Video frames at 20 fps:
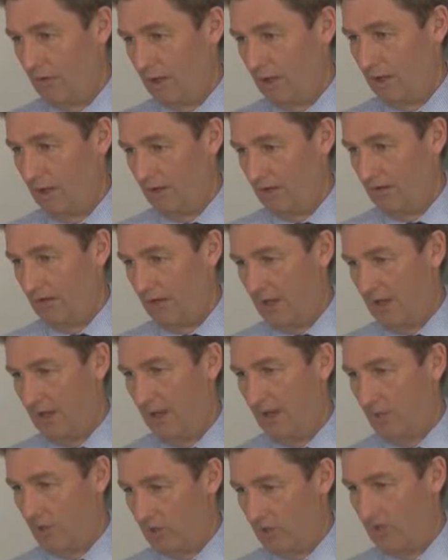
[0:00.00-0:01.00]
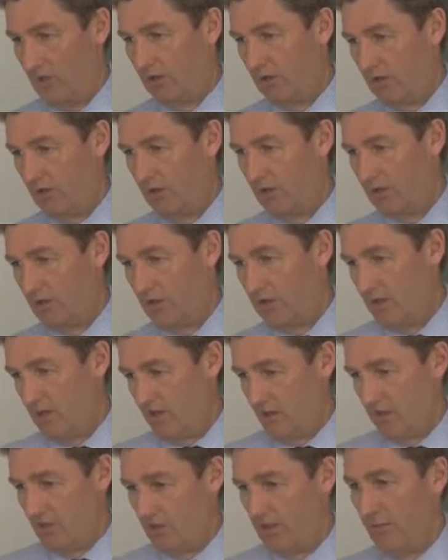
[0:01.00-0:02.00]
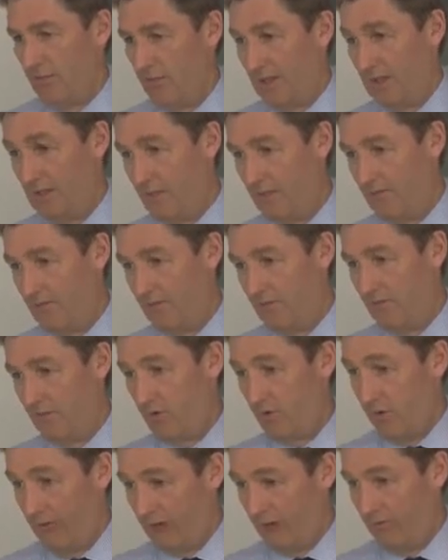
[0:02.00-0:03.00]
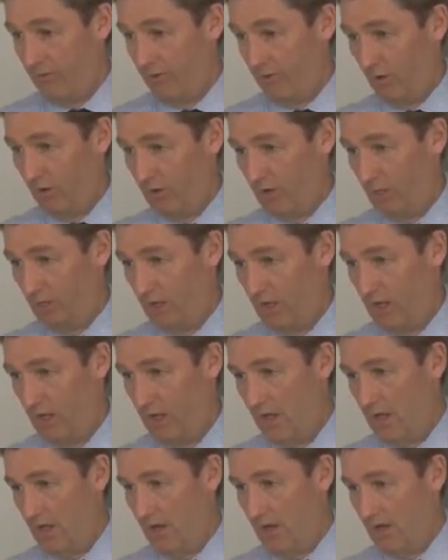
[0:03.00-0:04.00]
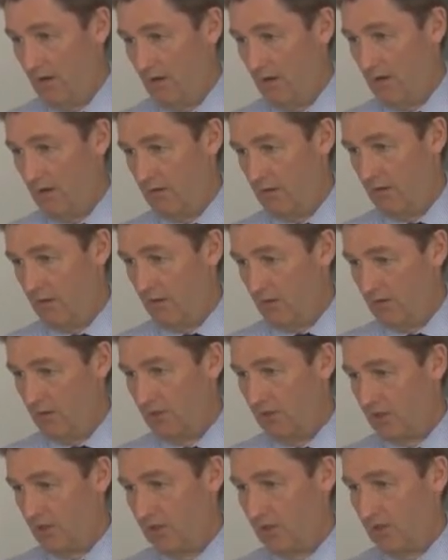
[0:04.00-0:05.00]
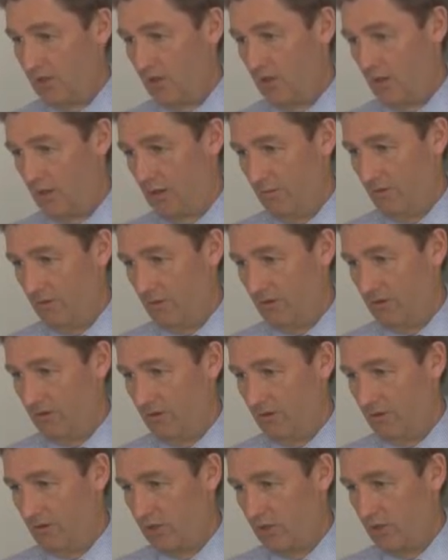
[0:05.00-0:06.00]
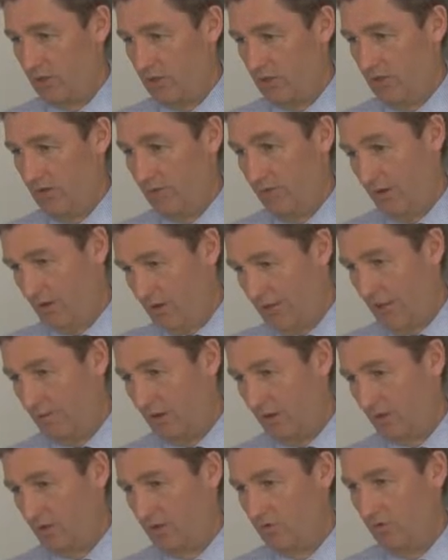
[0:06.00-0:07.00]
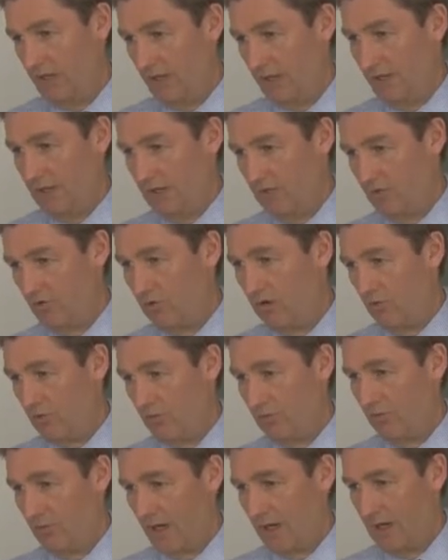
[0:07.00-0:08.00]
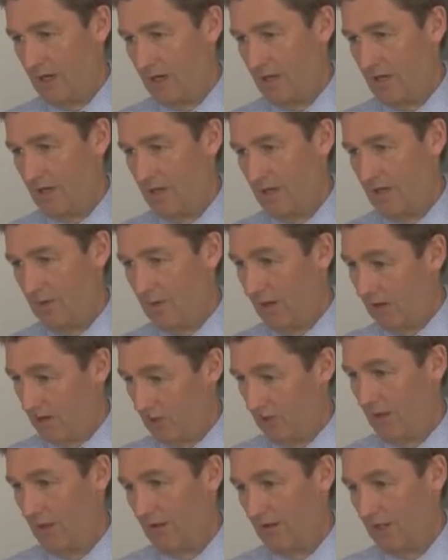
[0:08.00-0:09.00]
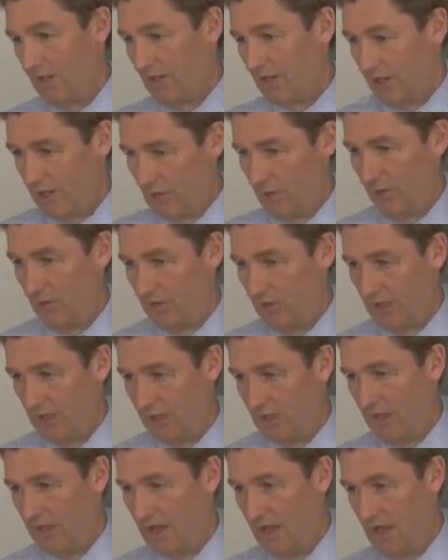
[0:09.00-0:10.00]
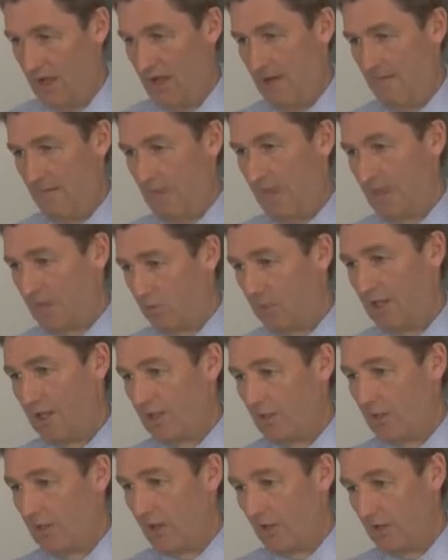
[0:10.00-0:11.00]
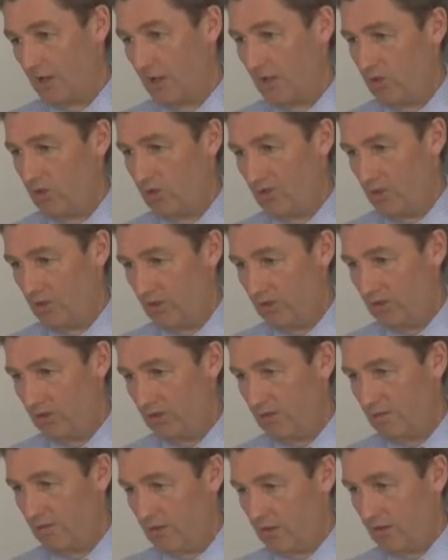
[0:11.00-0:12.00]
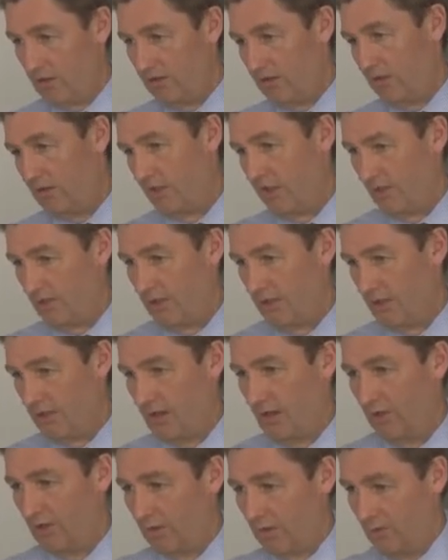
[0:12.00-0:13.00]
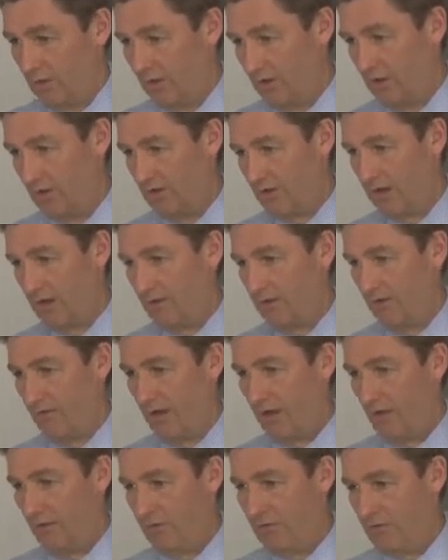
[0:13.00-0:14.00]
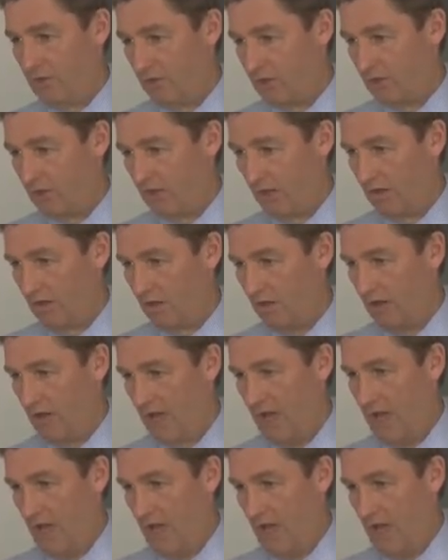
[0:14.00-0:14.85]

really, and we still face a huge competitive threat from, you know, a United States economy that's for chemicals really being driven by the shale gas exploitation, as well as the ongoing challenge that presents itself in the Gulf and the Far East. So